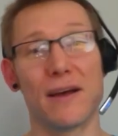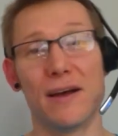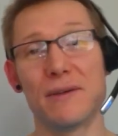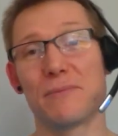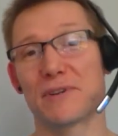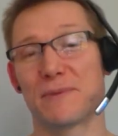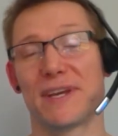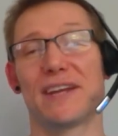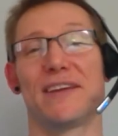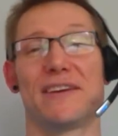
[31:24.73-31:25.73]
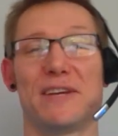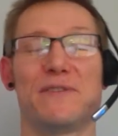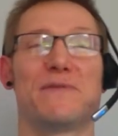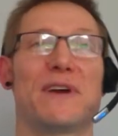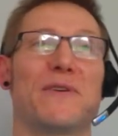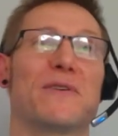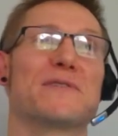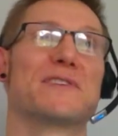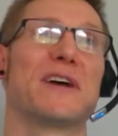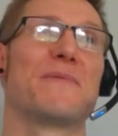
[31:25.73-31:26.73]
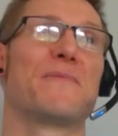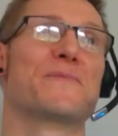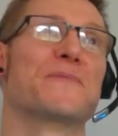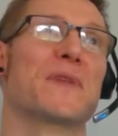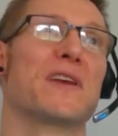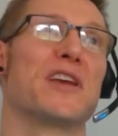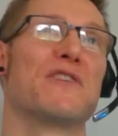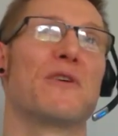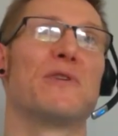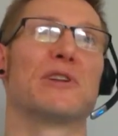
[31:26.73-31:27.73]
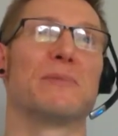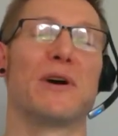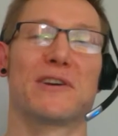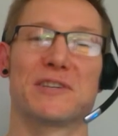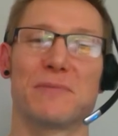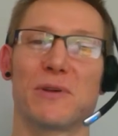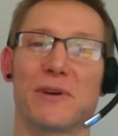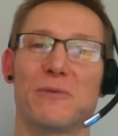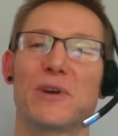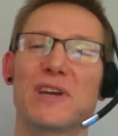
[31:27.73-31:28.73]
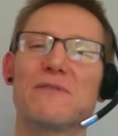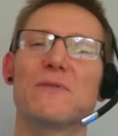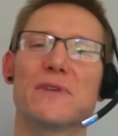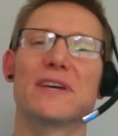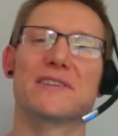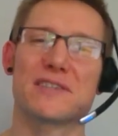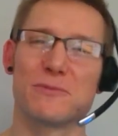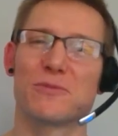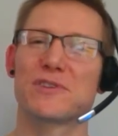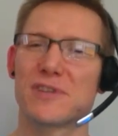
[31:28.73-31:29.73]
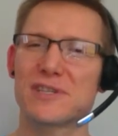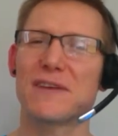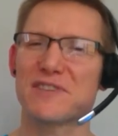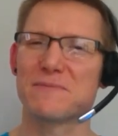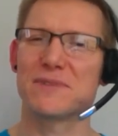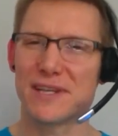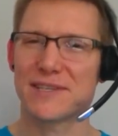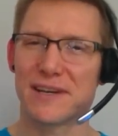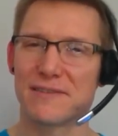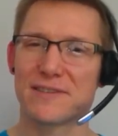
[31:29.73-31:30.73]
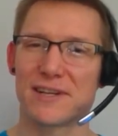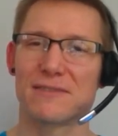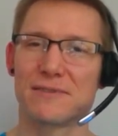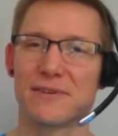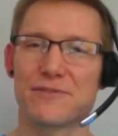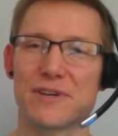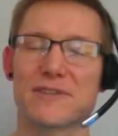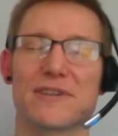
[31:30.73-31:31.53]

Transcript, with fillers: Uh, possibly again, yeah. You, have now got um, your own little marketing ploy. We'll give you this, and we'll just just give some details. You know, you yeah,